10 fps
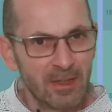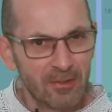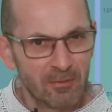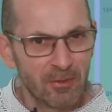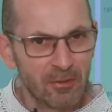
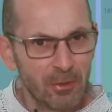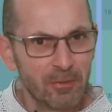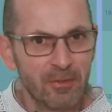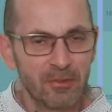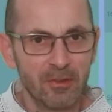It's, there's a lot
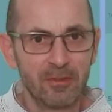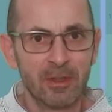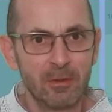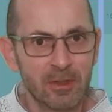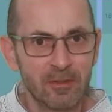of uncertainty.
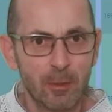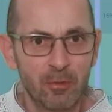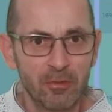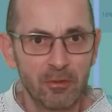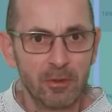I'll look at
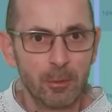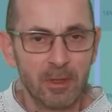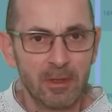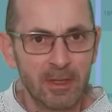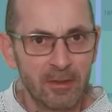temperatures a little
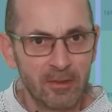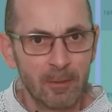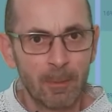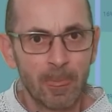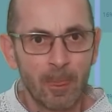bit later.
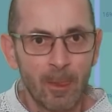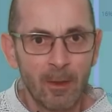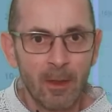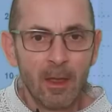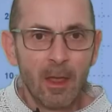
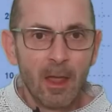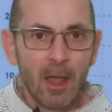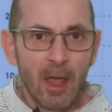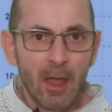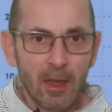
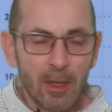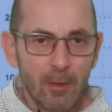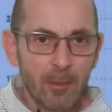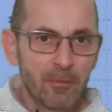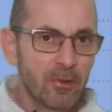Going up